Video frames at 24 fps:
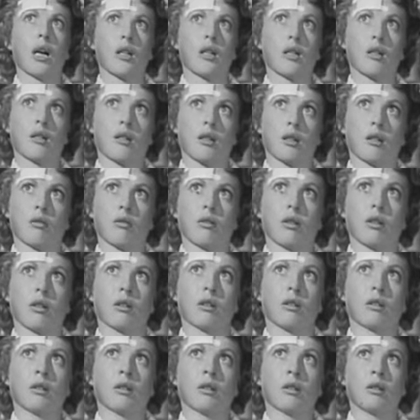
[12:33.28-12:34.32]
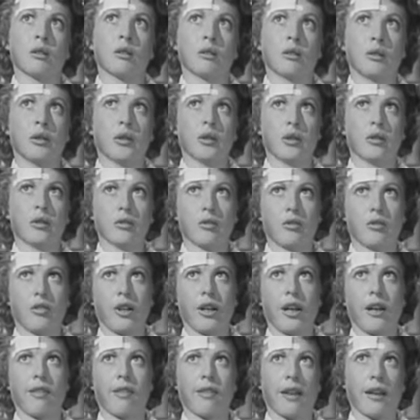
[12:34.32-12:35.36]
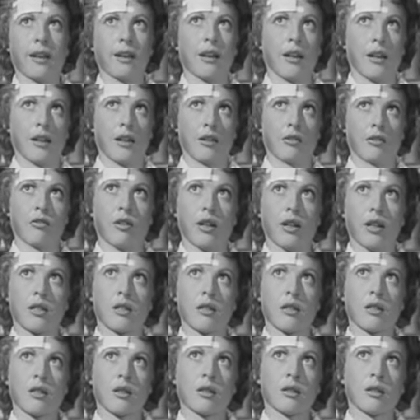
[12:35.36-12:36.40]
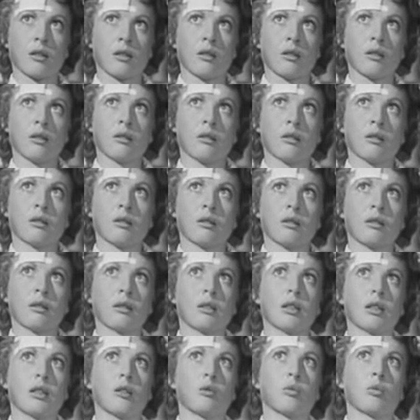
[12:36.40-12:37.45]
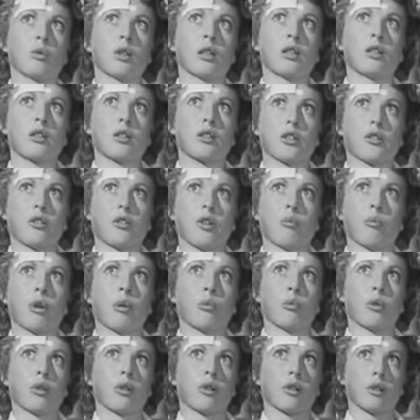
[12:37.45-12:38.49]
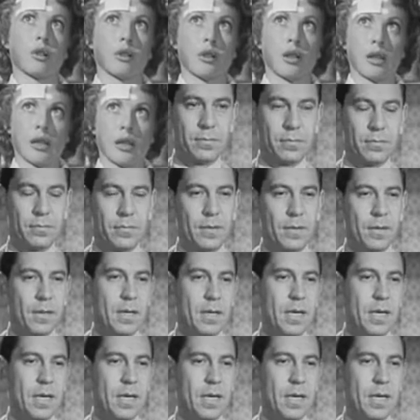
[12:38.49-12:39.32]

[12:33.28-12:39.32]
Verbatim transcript: Positive. You don't forget that kind of face. See it once and you remember it all your life.